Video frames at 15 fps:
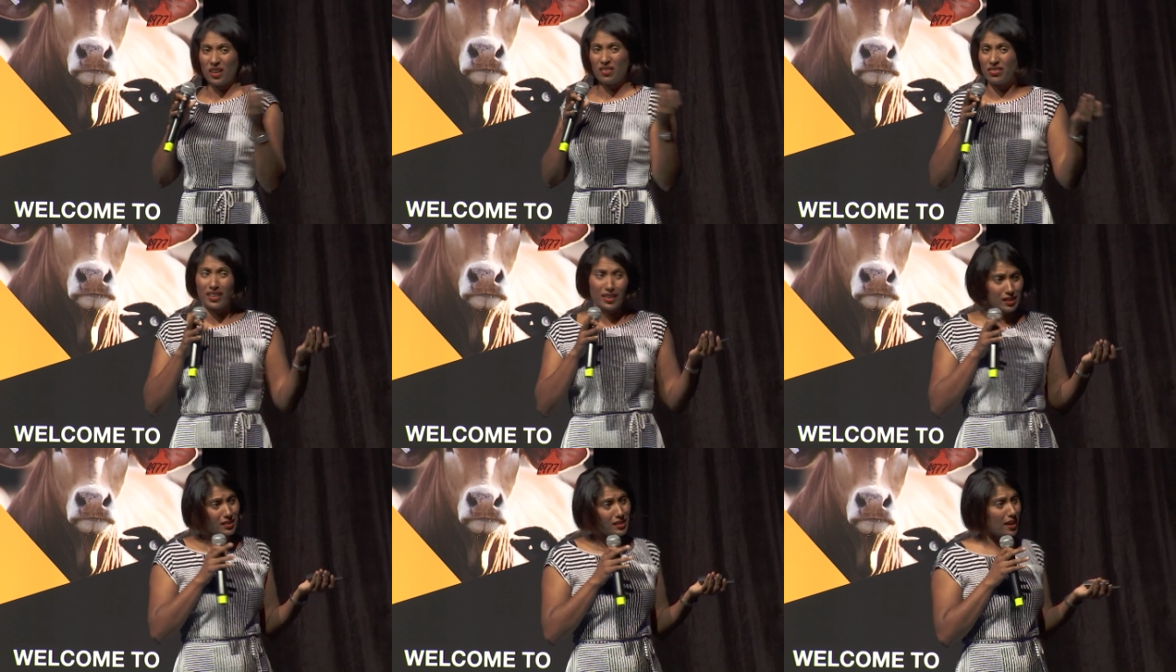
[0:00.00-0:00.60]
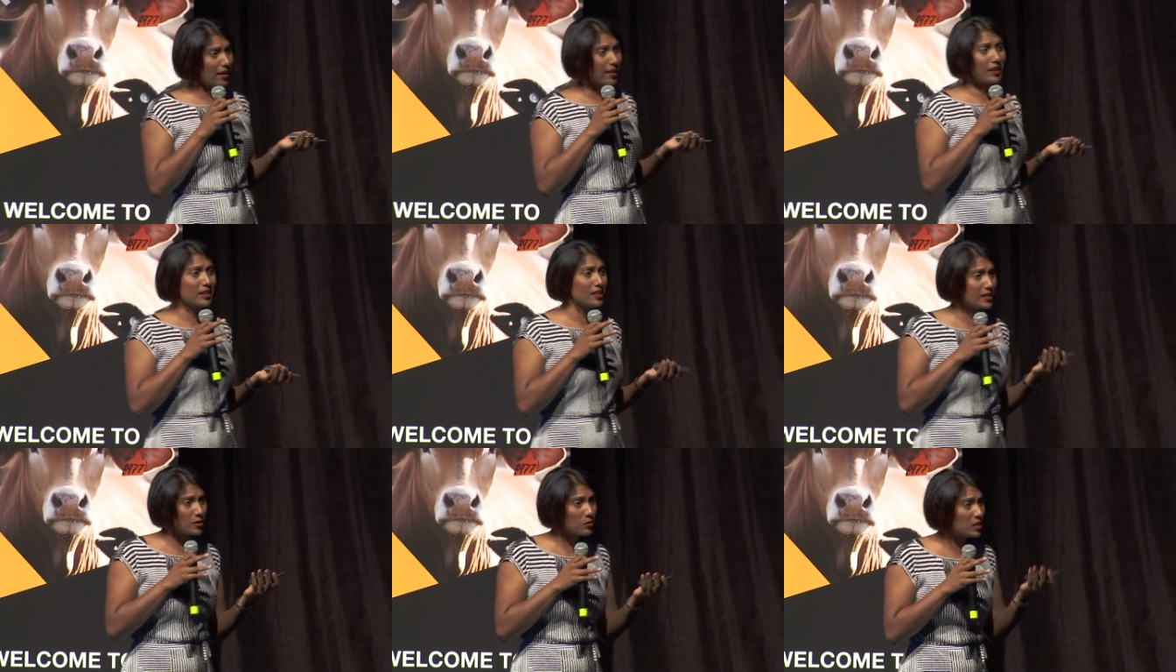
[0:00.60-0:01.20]
And
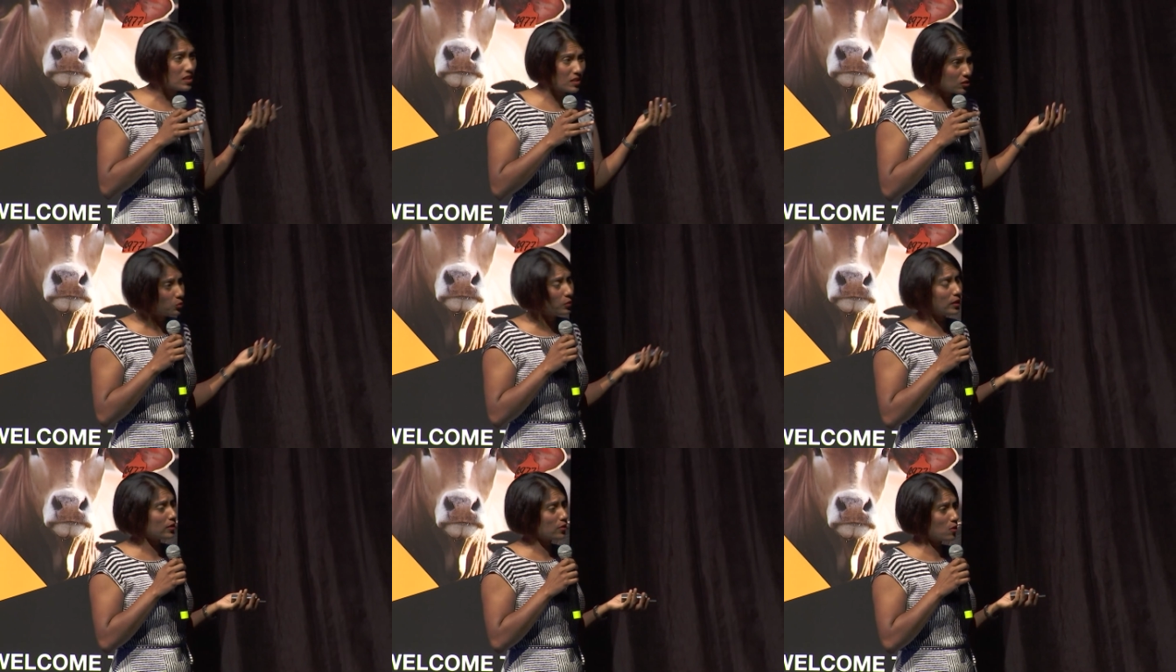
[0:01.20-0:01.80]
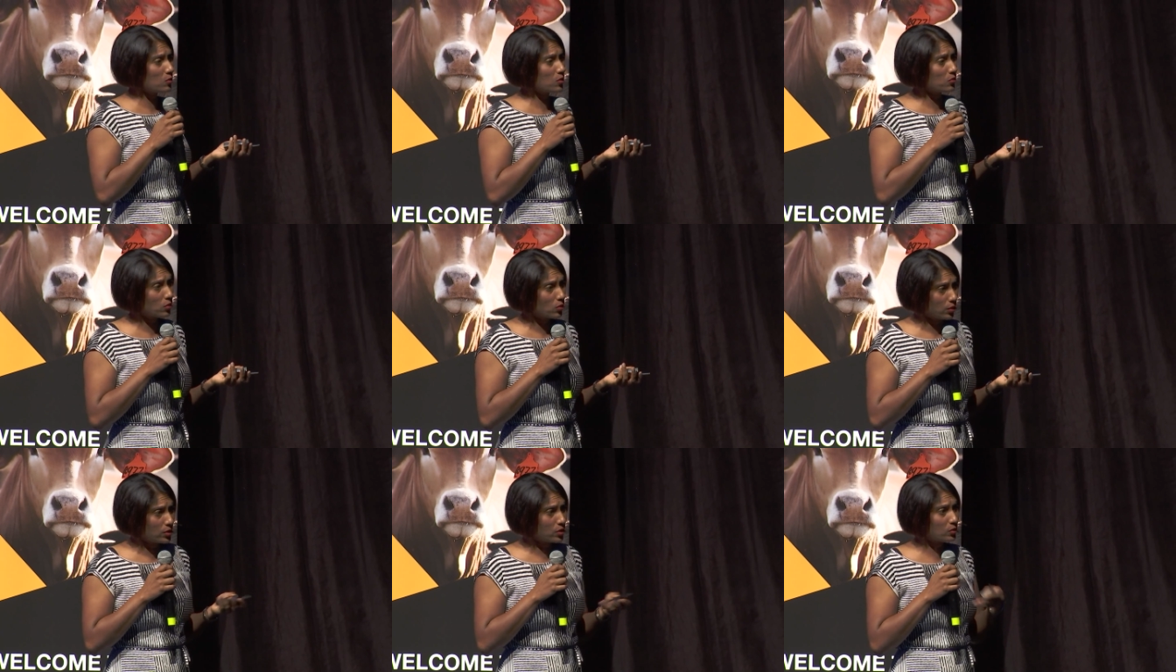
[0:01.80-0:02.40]
flexitarianism is still being an
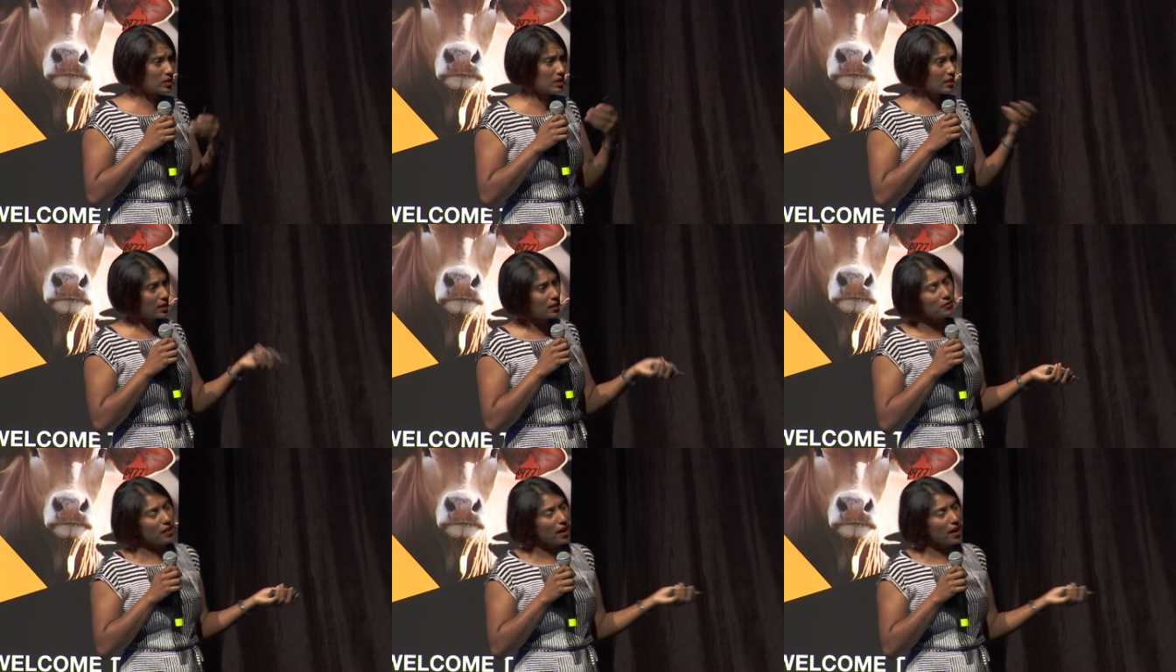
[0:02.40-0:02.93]
omnivore. So instead of